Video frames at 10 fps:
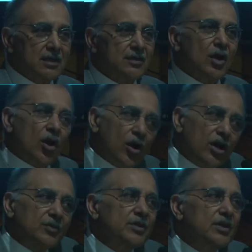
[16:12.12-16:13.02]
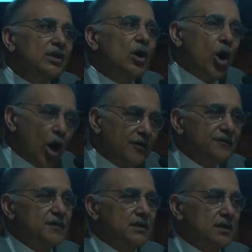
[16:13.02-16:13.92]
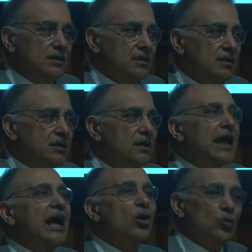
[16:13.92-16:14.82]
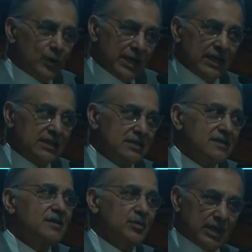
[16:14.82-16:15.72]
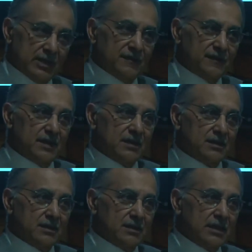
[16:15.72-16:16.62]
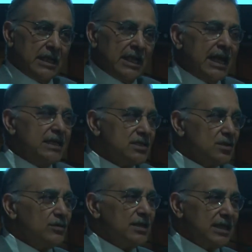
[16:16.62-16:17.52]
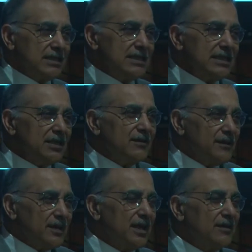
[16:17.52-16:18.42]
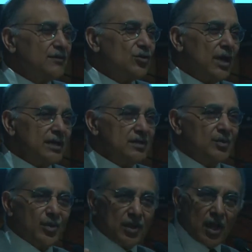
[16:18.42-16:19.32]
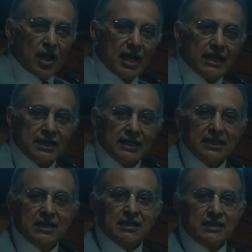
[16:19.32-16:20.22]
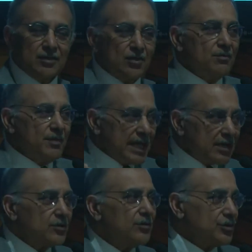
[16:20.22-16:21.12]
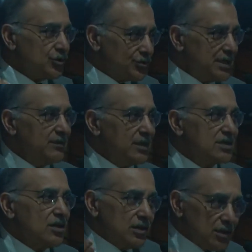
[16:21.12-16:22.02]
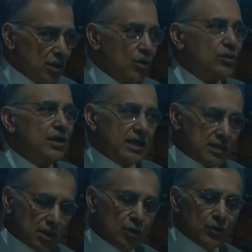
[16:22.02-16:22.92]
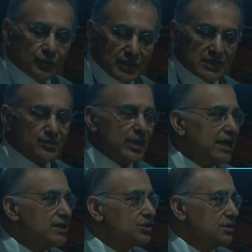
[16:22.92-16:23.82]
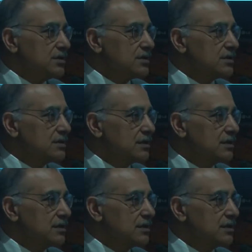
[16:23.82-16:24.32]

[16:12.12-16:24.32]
the harm often outweighs the benefit. And so the idea of trying to apply, medical treatments on lower and lower risk patients